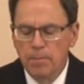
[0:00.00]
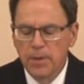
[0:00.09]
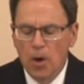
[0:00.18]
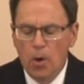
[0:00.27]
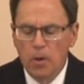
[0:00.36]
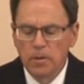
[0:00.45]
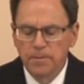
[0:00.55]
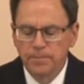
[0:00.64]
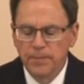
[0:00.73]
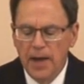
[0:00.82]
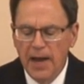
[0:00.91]

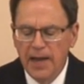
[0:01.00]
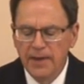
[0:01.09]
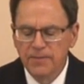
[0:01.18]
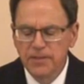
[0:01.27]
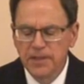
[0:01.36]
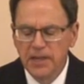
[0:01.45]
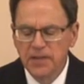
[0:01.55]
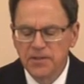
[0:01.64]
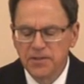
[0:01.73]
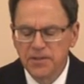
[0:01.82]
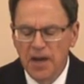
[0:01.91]
Behold, I have seen a
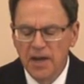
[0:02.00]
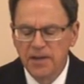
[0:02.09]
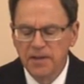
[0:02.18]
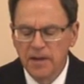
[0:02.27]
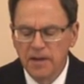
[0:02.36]
son